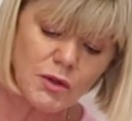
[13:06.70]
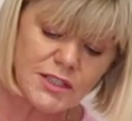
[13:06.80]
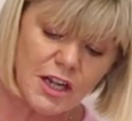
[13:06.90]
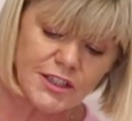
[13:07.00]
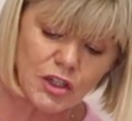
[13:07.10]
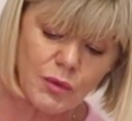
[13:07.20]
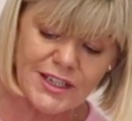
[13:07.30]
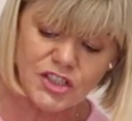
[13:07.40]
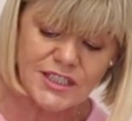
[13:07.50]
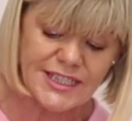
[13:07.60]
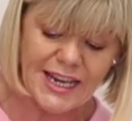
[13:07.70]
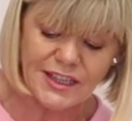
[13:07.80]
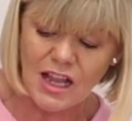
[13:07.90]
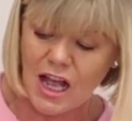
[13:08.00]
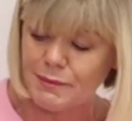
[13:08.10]
post all your questions
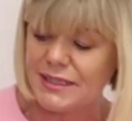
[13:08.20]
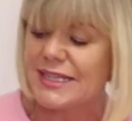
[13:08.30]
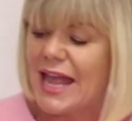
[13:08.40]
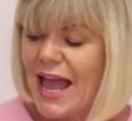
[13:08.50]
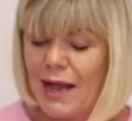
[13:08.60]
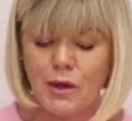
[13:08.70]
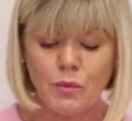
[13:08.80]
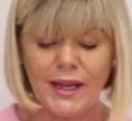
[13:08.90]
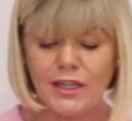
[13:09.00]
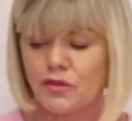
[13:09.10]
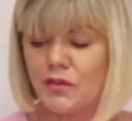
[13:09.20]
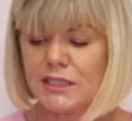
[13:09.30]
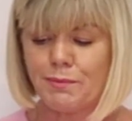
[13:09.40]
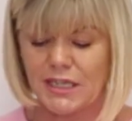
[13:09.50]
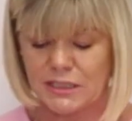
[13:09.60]
in the comments and we will
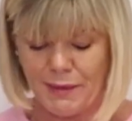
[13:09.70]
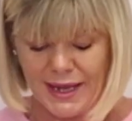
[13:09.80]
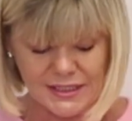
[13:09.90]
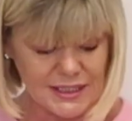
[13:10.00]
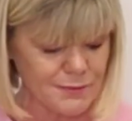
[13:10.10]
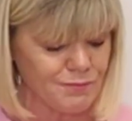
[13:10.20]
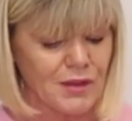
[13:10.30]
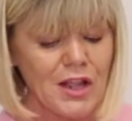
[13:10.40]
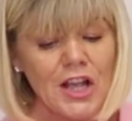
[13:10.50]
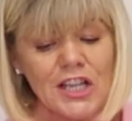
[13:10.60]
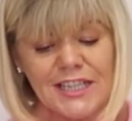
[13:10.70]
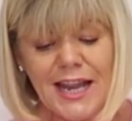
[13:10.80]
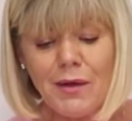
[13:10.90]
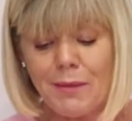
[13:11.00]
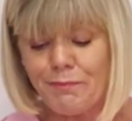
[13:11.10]
respond back to you. So
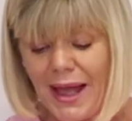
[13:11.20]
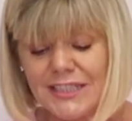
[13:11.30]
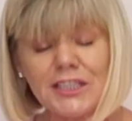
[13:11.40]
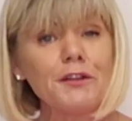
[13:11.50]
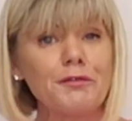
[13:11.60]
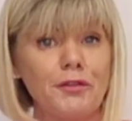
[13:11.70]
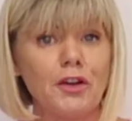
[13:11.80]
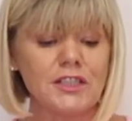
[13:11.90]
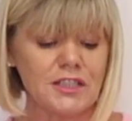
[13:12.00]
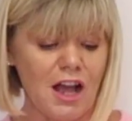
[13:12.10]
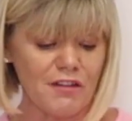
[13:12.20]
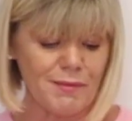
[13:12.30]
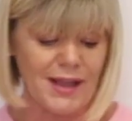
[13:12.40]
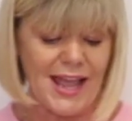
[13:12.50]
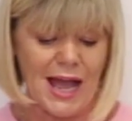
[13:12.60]
now I'm back to the front
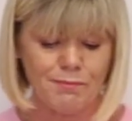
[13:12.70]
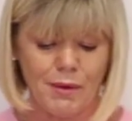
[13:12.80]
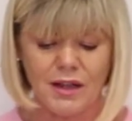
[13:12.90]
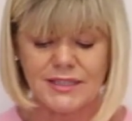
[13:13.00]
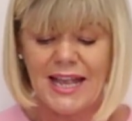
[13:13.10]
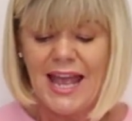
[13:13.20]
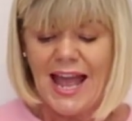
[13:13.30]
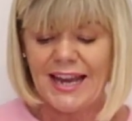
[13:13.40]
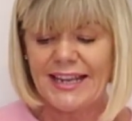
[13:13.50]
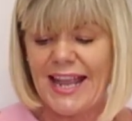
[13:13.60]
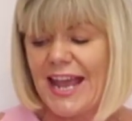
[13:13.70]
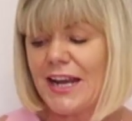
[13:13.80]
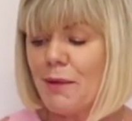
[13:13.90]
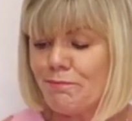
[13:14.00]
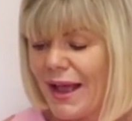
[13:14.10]
of my hat box, and
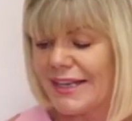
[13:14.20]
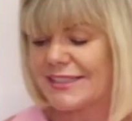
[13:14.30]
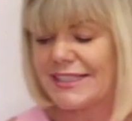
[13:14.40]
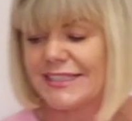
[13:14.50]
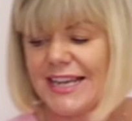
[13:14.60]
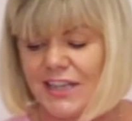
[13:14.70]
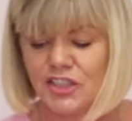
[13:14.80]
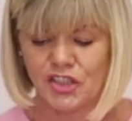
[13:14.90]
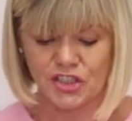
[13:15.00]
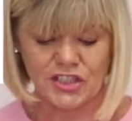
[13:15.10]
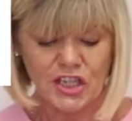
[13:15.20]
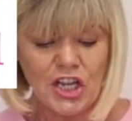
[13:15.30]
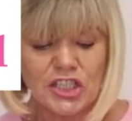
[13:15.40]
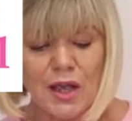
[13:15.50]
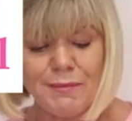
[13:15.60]
again I'm back to the textures.
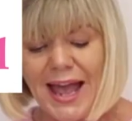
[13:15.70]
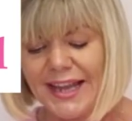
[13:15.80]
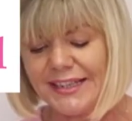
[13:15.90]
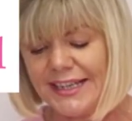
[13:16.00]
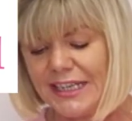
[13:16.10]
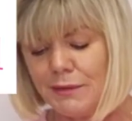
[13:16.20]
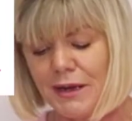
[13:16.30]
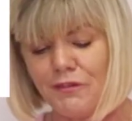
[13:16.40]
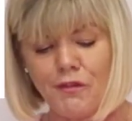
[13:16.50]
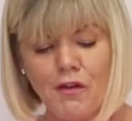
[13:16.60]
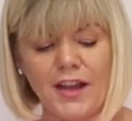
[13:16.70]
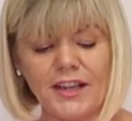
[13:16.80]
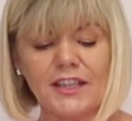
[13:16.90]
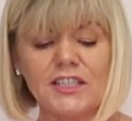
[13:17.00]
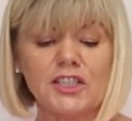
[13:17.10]
So I'm adding a little bit of
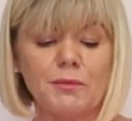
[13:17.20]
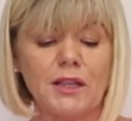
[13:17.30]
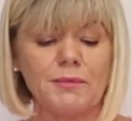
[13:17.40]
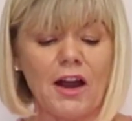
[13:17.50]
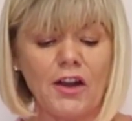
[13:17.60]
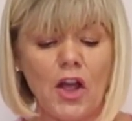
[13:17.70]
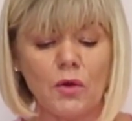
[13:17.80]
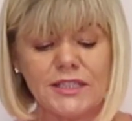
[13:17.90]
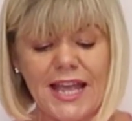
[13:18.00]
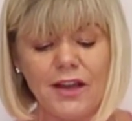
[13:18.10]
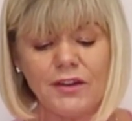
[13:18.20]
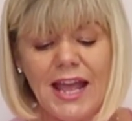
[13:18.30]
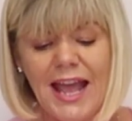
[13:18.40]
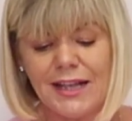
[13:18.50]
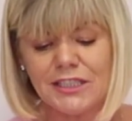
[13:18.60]
Veronica. Some of them are low down
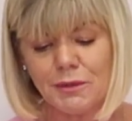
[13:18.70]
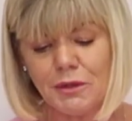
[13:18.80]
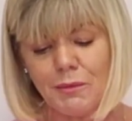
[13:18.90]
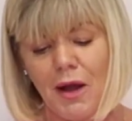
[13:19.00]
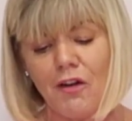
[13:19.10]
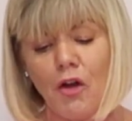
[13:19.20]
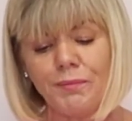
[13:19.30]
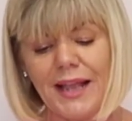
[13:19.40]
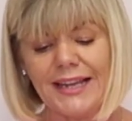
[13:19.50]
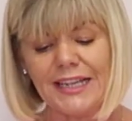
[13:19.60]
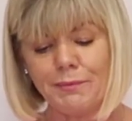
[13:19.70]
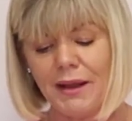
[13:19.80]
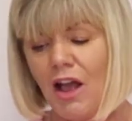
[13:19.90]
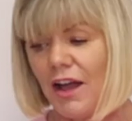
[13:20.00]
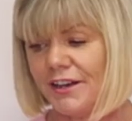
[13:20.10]
and some of them are up that little
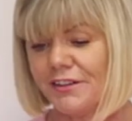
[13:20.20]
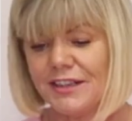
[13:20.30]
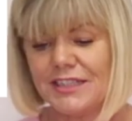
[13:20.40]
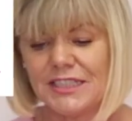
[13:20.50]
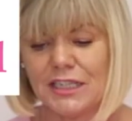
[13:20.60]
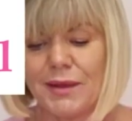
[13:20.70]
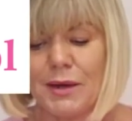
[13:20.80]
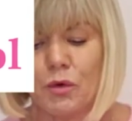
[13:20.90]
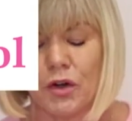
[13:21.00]
bit higher. Can you see the way I'm